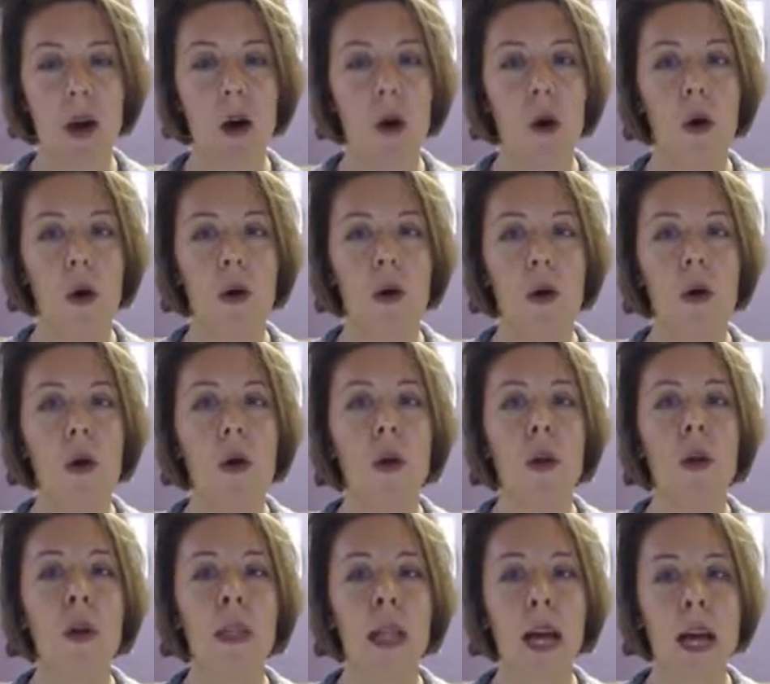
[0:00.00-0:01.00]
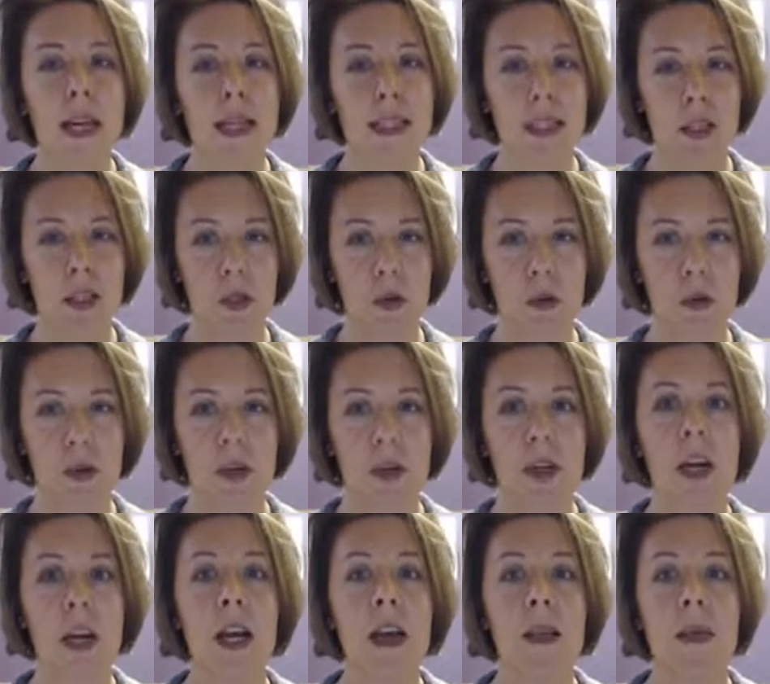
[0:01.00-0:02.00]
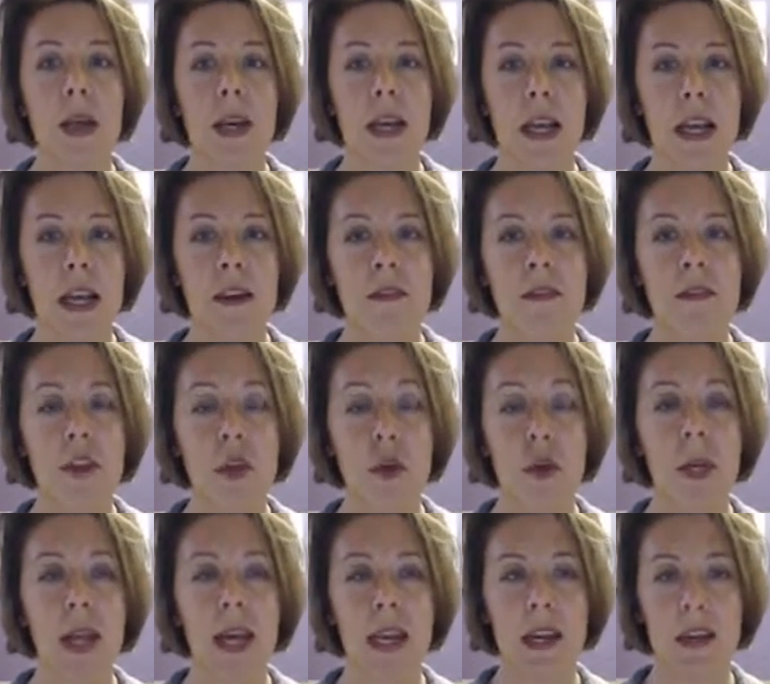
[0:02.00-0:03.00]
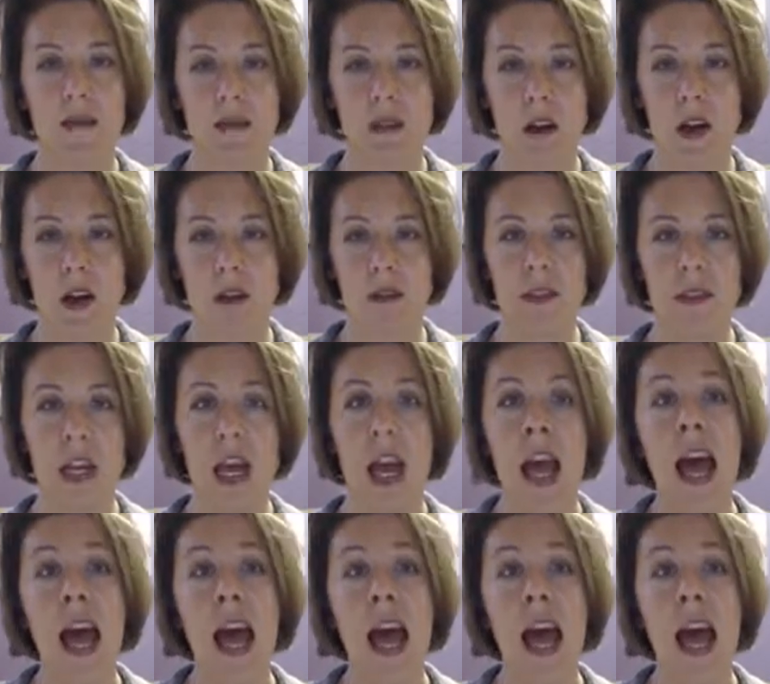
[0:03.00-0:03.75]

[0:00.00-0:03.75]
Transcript: a whole lot sooner than if you get involved.